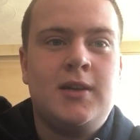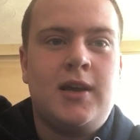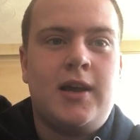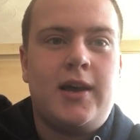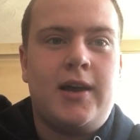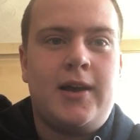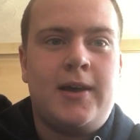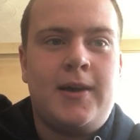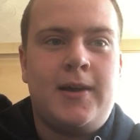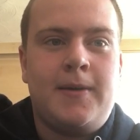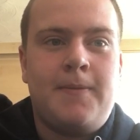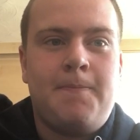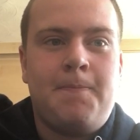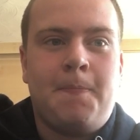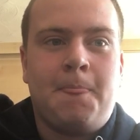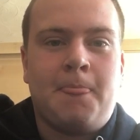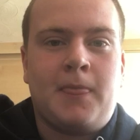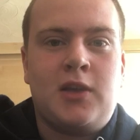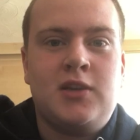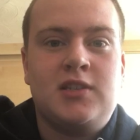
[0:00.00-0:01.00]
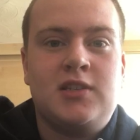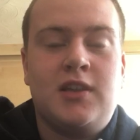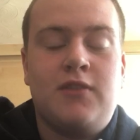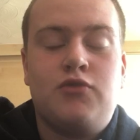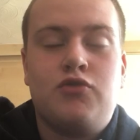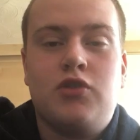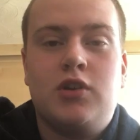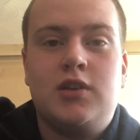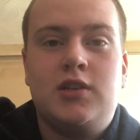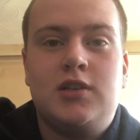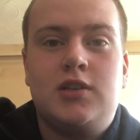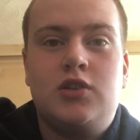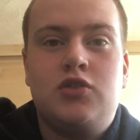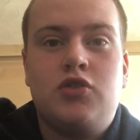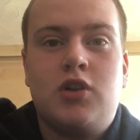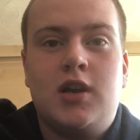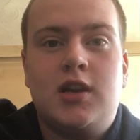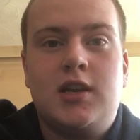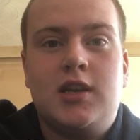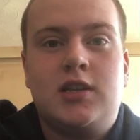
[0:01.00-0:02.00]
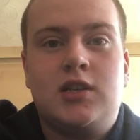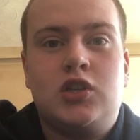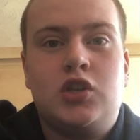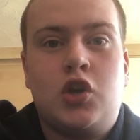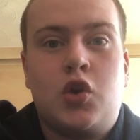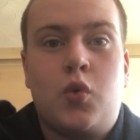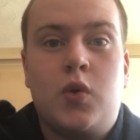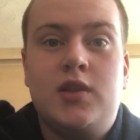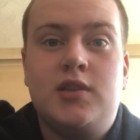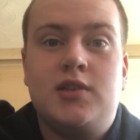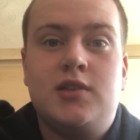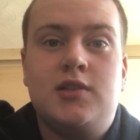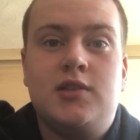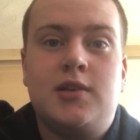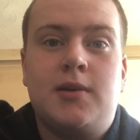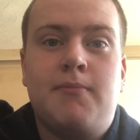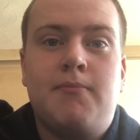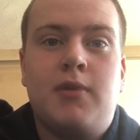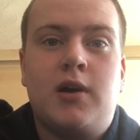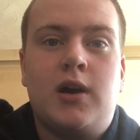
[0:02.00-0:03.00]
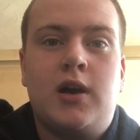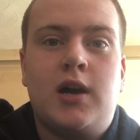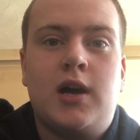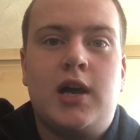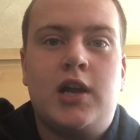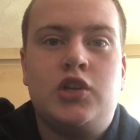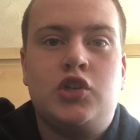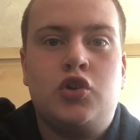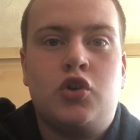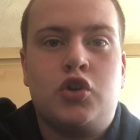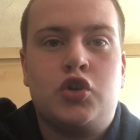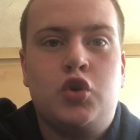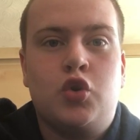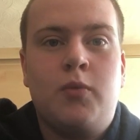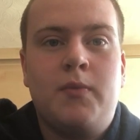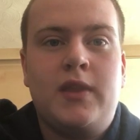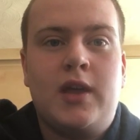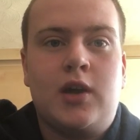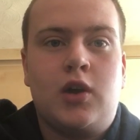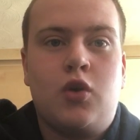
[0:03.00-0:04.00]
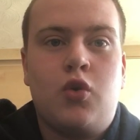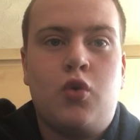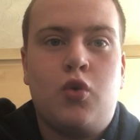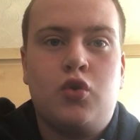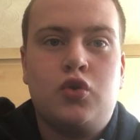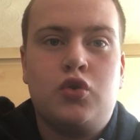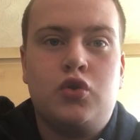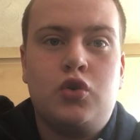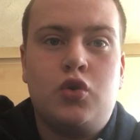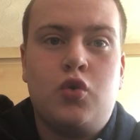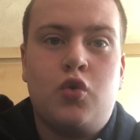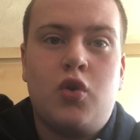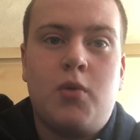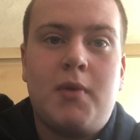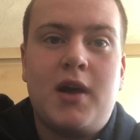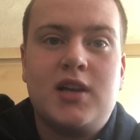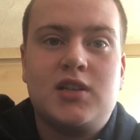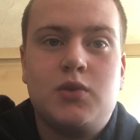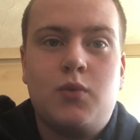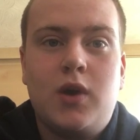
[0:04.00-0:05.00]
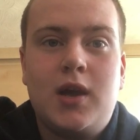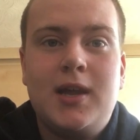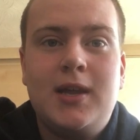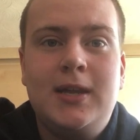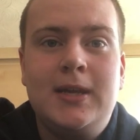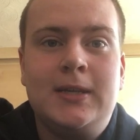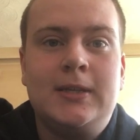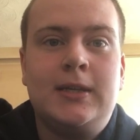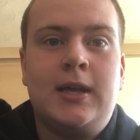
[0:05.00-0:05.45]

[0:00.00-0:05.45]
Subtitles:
because they've traded Quinton Dunbar and Josh Norman, their cornerbacks, away,